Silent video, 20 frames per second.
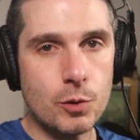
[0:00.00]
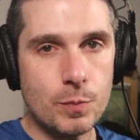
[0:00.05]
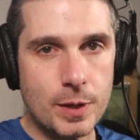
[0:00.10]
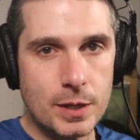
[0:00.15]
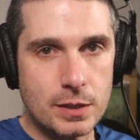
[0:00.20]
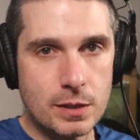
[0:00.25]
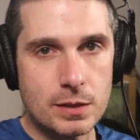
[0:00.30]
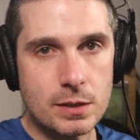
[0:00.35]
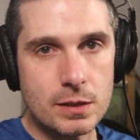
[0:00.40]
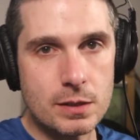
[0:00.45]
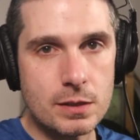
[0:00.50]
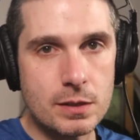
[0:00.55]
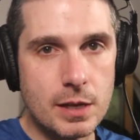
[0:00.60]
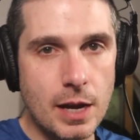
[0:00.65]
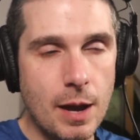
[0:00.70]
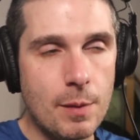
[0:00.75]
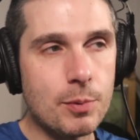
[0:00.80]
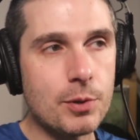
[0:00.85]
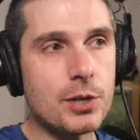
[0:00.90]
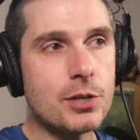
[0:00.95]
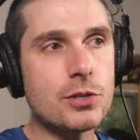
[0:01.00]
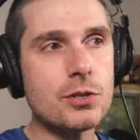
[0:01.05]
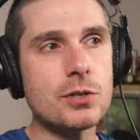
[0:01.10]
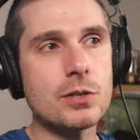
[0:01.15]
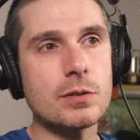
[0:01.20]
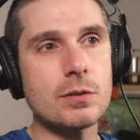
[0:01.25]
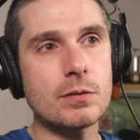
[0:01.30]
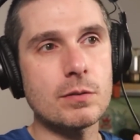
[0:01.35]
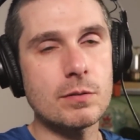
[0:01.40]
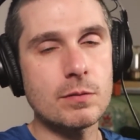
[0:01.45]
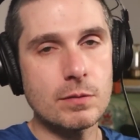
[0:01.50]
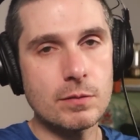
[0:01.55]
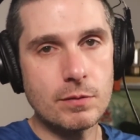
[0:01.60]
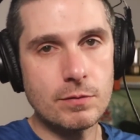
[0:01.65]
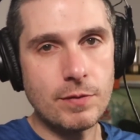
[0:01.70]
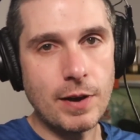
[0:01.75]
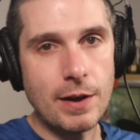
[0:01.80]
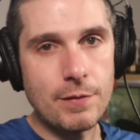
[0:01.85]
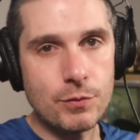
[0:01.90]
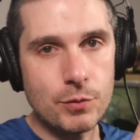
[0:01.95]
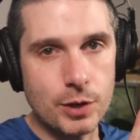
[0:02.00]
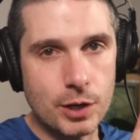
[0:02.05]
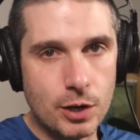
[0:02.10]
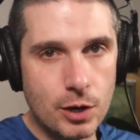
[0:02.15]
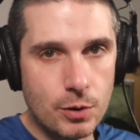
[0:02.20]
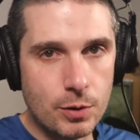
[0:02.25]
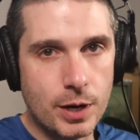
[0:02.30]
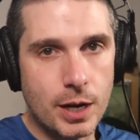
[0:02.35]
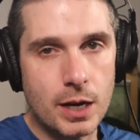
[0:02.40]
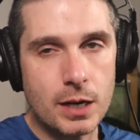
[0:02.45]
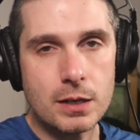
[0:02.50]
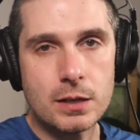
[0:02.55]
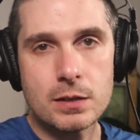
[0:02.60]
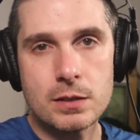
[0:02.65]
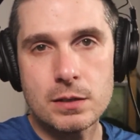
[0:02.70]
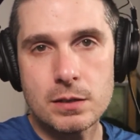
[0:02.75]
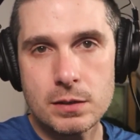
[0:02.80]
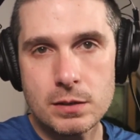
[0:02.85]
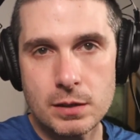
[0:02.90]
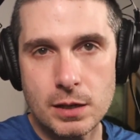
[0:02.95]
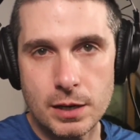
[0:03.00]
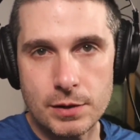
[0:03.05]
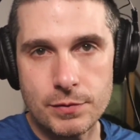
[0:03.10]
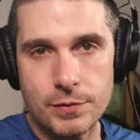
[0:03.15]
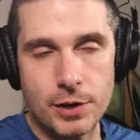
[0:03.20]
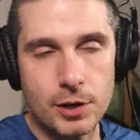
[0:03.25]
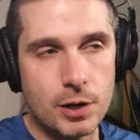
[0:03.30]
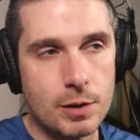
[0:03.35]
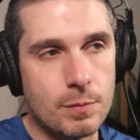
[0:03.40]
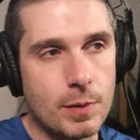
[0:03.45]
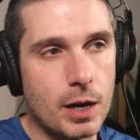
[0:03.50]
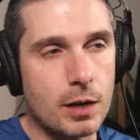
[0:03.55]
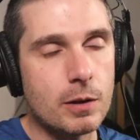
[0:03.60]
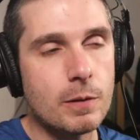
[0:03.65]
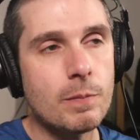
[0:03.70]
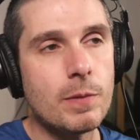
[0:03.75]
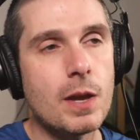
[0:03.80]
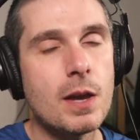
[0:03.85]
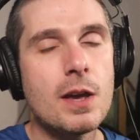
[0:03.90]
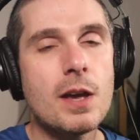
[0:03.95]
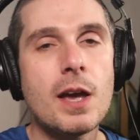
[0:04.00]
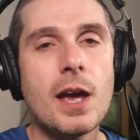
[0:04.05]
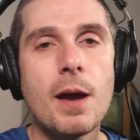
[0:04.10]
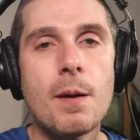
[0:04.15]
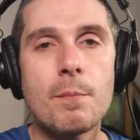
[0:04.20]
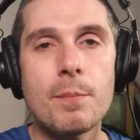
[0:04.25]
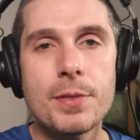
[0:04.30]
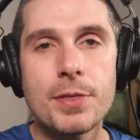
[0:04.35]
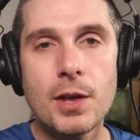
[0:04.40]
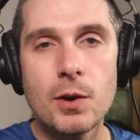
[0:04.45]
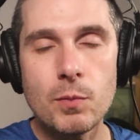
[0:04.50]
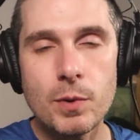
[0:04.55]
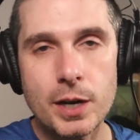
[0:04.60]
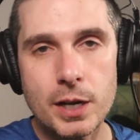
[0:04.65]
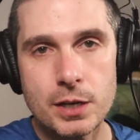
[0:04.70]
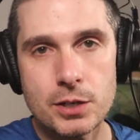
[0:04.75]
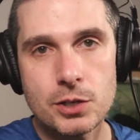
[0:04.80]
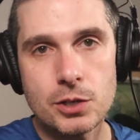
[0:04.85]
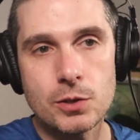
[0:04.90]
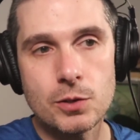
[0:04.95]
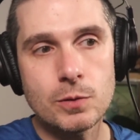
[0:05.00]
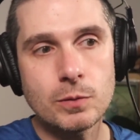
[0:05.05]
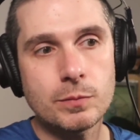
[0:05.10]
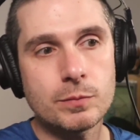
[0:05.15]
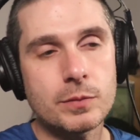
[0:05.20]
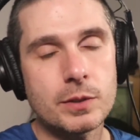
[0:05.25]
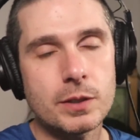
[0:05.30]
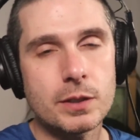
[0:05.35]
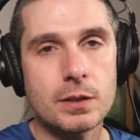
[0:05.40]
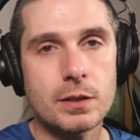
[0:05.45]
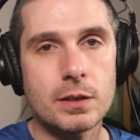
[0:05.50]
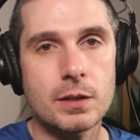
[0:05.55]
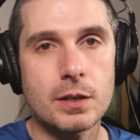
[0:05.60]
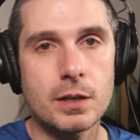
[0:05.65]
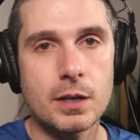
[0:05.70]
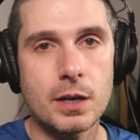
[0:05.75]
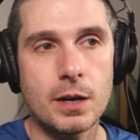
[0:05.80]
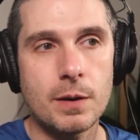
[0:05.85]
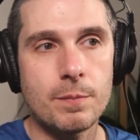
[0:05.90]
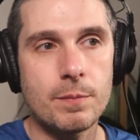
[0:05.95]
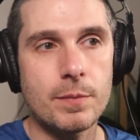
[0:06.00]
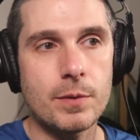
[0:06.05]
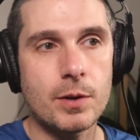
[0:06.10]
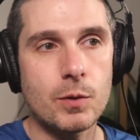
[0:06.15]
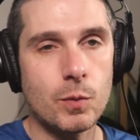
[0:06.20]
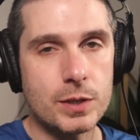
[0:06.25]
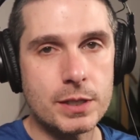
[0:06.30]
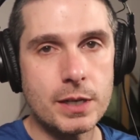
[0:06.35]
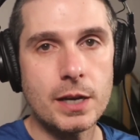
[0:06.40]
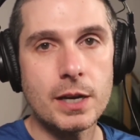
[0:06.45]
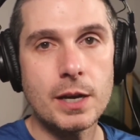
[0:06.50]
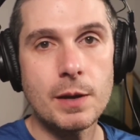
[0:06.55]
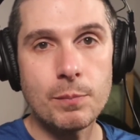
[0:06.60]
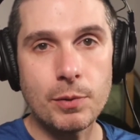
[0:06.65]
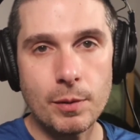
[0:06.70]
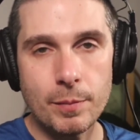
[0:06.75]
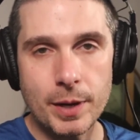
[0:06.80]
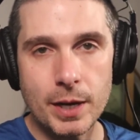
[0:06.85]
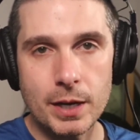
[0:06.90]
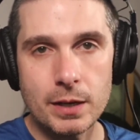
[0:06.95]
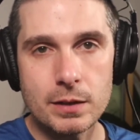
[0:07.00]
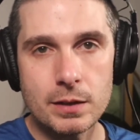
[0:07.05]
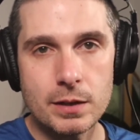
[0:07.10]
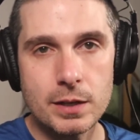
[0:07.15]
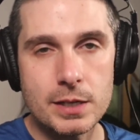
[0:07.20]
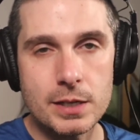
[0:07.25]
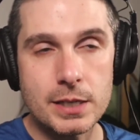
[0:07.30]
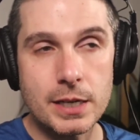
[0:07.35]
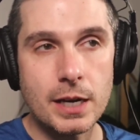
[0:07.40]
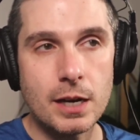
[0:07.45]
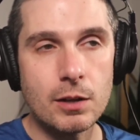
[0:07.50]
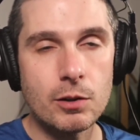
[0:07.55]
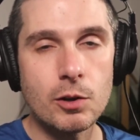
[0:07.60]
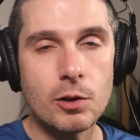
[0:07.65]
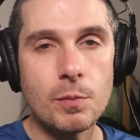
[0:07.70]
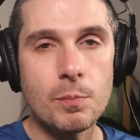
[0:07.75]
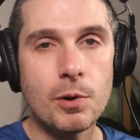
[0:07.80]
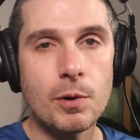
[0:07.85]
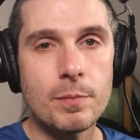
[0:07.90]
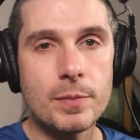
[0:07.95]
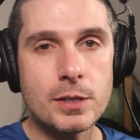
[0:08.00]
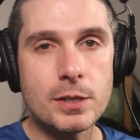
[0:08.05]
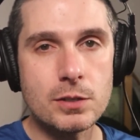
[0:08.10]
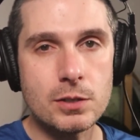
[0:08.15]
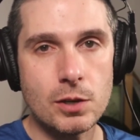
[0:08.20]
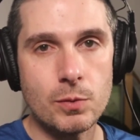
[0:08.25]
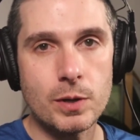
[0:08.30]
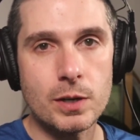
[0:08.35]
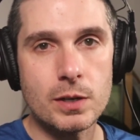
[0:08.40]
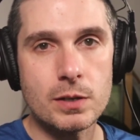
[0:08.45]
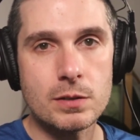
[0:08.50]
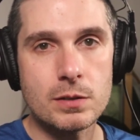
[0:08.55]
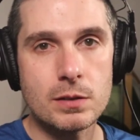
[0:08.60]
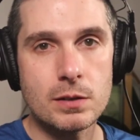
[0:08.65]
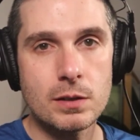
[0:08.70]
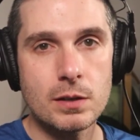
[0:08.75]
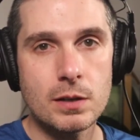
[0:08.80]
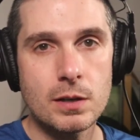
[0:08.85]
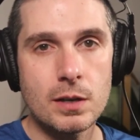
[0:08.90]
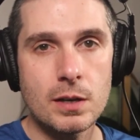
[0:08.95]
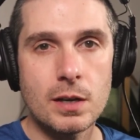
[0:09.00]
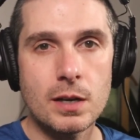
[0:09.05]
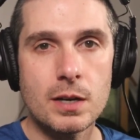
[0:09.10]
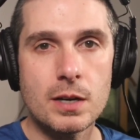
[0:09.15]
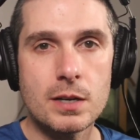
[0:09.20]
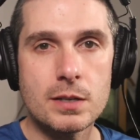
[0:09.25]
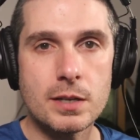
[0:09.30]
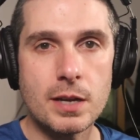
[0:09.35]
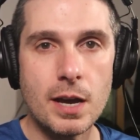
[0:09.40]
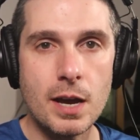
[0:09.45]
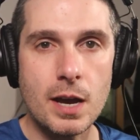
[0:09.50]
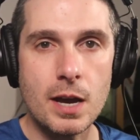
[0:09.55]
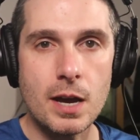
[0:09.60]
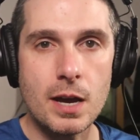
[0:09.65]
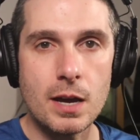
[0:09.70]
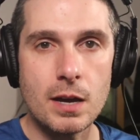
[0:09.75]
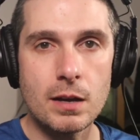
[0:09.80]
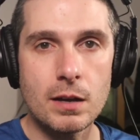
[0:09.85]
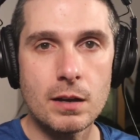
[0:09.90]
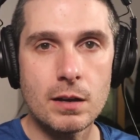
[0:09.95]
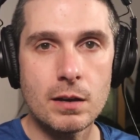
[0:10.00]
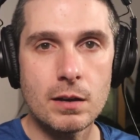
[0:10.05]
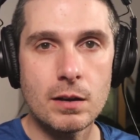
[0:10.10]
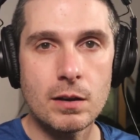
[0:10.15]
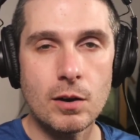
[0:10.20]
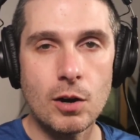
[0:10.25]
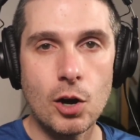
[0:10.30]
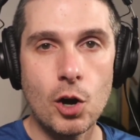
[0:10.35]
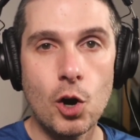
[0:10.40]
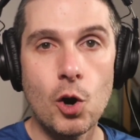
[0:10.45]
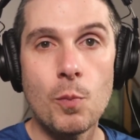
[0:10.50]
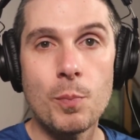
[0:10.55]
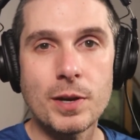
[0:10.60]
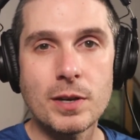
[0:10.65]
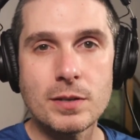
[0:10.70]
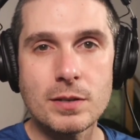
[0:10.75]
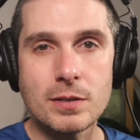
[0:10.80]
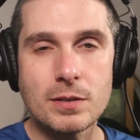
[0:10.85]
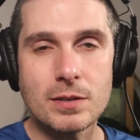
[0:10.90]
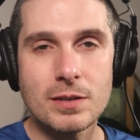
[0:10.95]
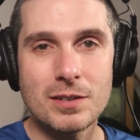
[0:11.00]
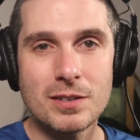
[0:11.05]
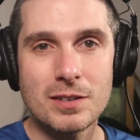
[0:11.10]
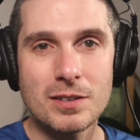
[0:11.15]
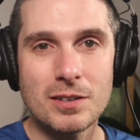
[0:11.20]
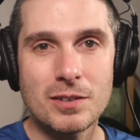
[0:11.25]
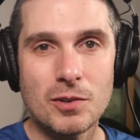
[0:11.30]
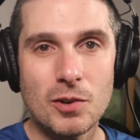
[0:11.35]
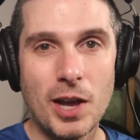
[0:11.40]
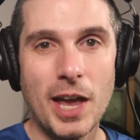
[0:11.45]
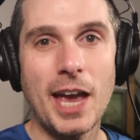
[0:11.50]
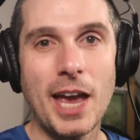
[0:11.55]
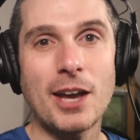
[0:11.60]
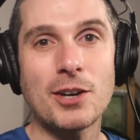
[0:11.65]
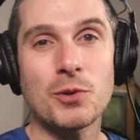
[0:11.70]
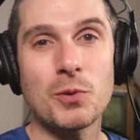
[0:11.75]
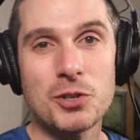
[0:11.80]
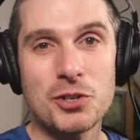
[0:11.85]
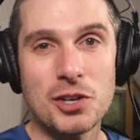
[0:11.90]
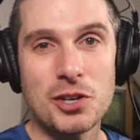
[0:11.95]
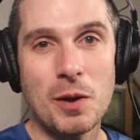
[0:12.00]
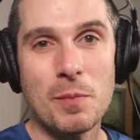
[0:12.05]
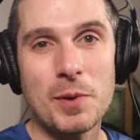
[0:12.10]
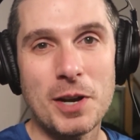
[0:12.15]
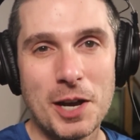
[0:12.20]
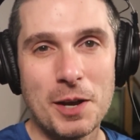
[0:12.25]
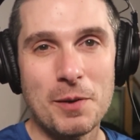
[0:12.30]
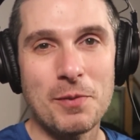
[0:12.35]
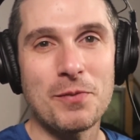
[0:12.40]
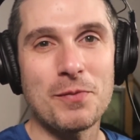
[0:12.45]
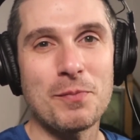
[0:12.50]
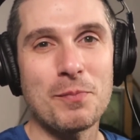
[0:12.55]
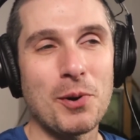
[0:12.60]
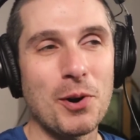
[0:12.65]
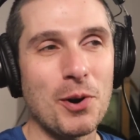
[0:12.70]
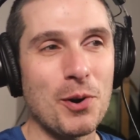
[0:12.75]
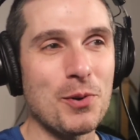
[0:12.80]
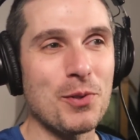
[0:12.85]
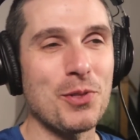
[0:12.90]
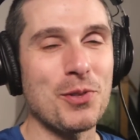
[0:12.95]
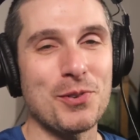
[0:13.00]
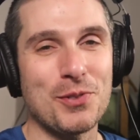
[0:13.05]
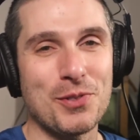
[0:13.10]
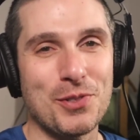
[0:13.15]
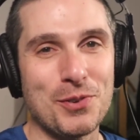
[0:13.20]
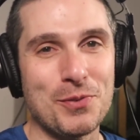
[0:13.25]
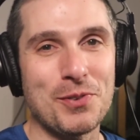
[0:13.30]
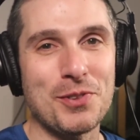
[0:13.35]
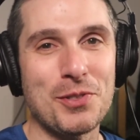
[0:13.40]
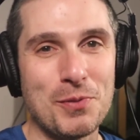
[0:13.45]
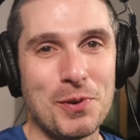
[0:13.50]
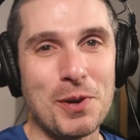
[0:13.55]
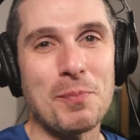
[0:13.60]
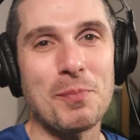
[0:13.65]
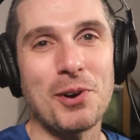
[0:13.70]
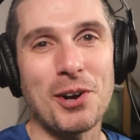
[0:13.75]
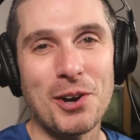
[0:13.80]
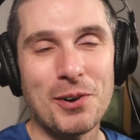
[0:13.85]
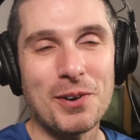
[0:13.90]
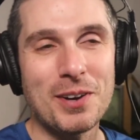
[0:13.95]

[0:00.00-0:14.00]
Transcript: base is established, 5.3 Codex is a very good model. But then what I do once I implement is I get a little promiscuous and I say, hey, Opus and or Gemini Pro 3 Pro,